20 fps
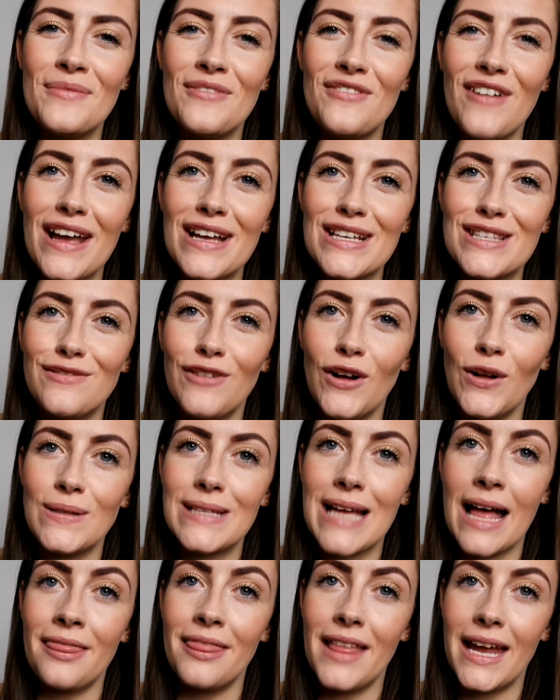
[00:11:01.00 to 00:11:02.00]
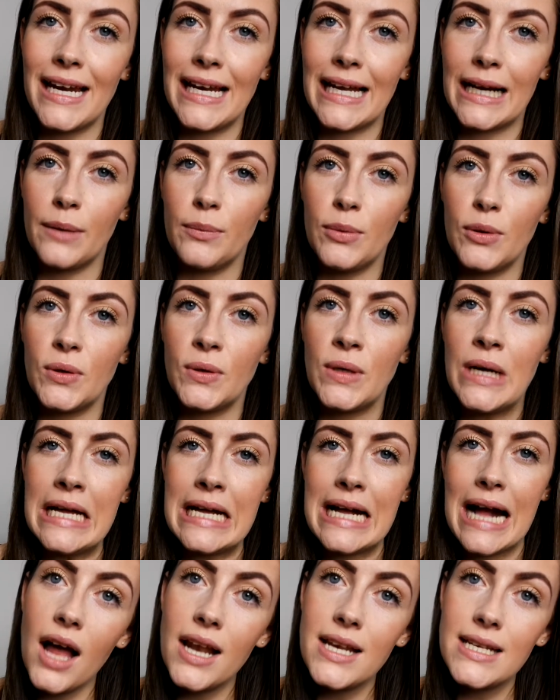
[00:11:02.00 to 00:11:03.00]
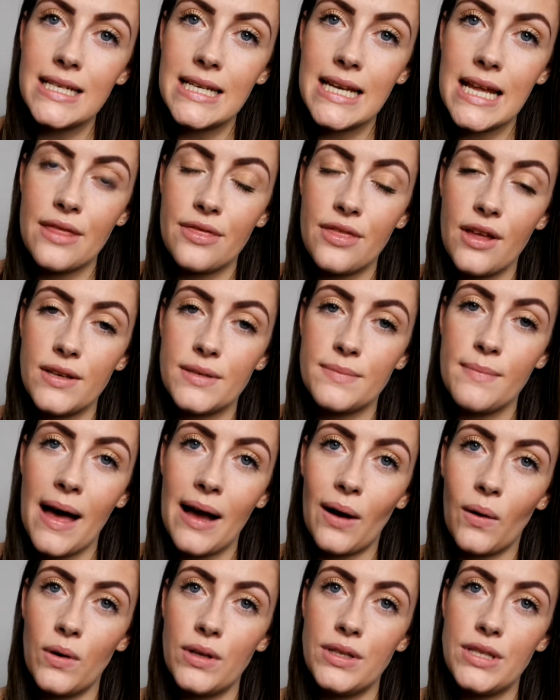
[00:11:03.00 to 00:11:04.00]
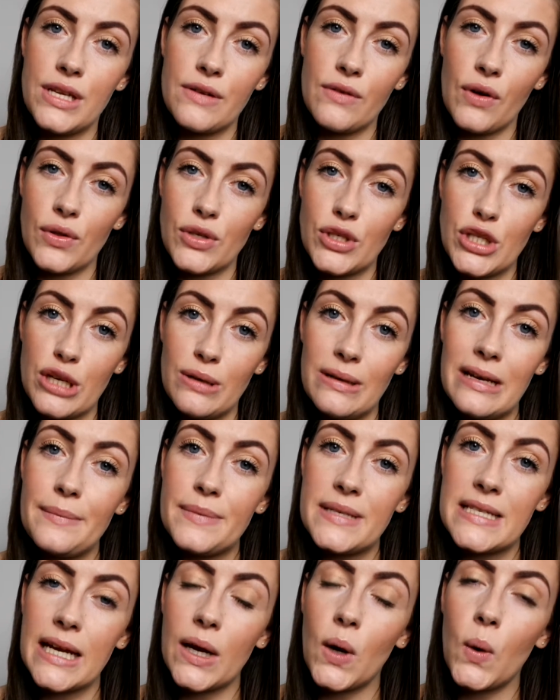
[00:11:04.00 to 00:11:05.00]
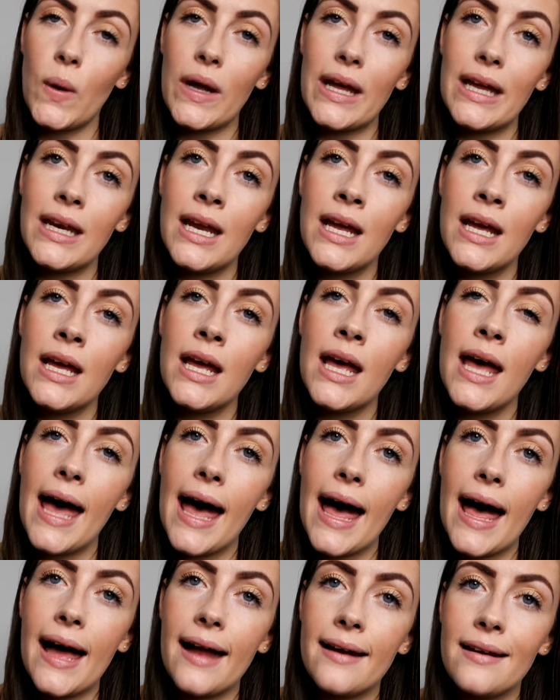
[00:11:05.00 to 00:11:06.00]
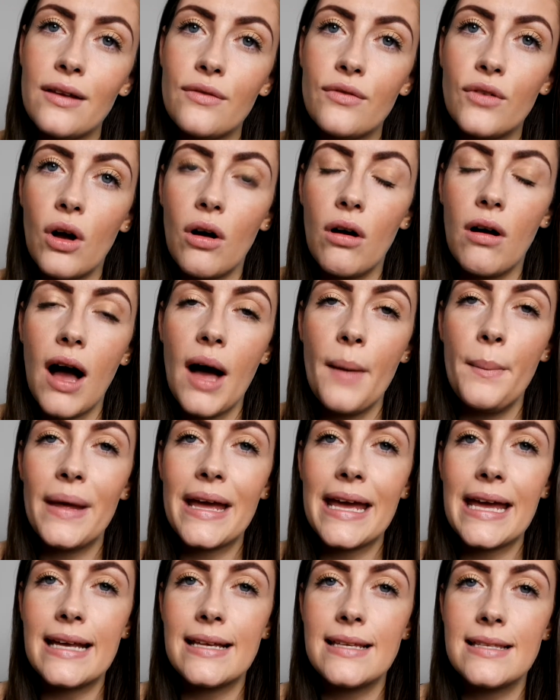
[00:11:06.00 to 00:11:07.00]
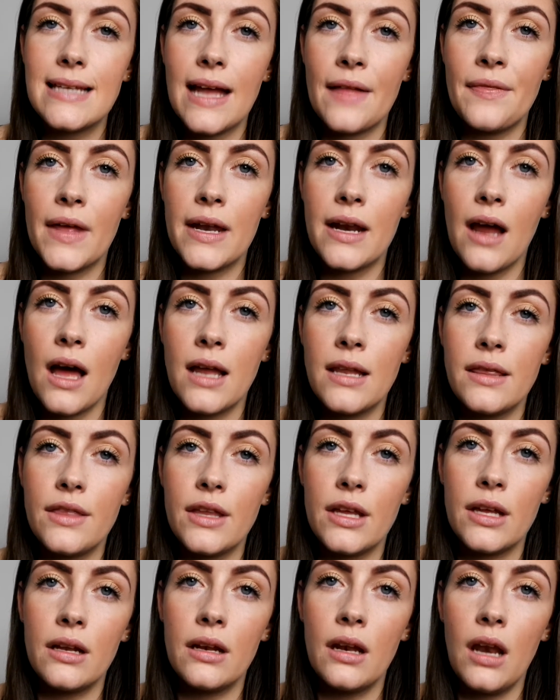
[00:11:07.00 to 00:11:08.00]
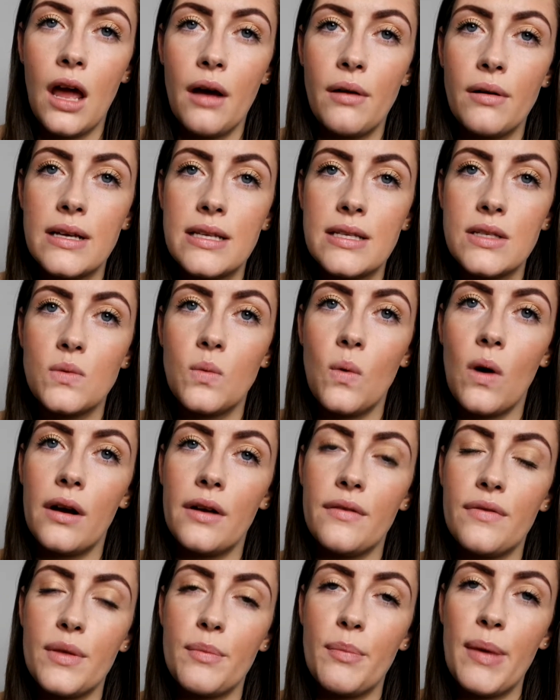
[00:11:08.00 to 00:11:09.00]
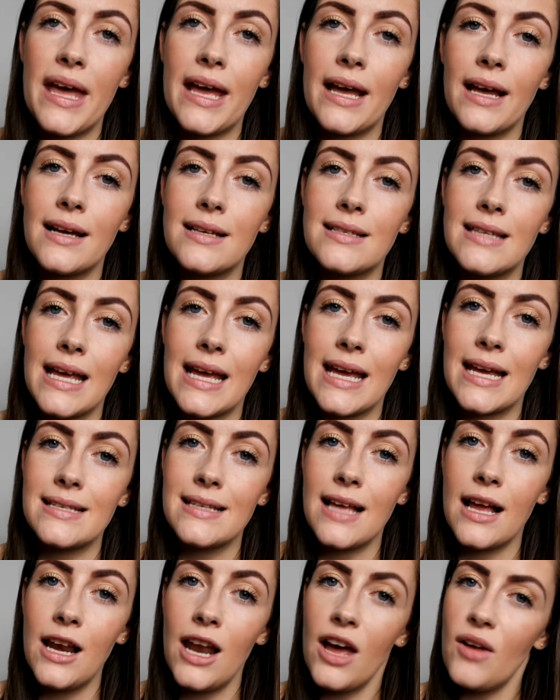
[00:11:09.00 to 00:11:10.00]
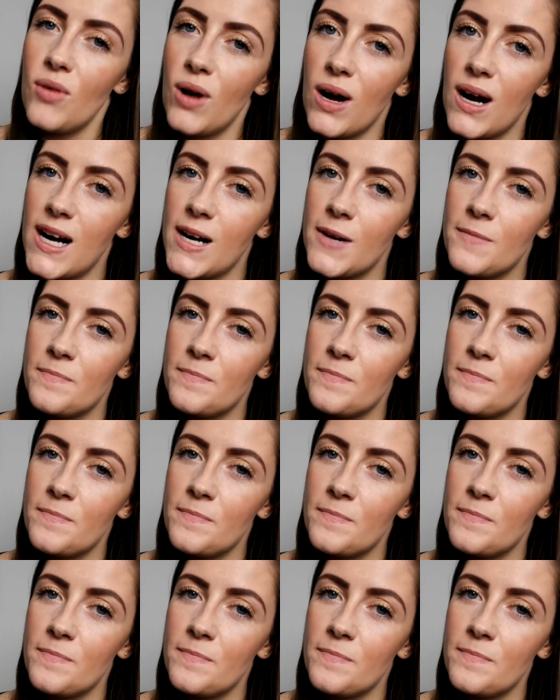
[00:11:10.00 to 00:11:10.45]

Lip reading: Vegas Vault and then Lickable. Underneath those MAC ones you've got the 2 Lipstick Queen, and you've got Upper East, and then the lowest one of the pinks is Aloha.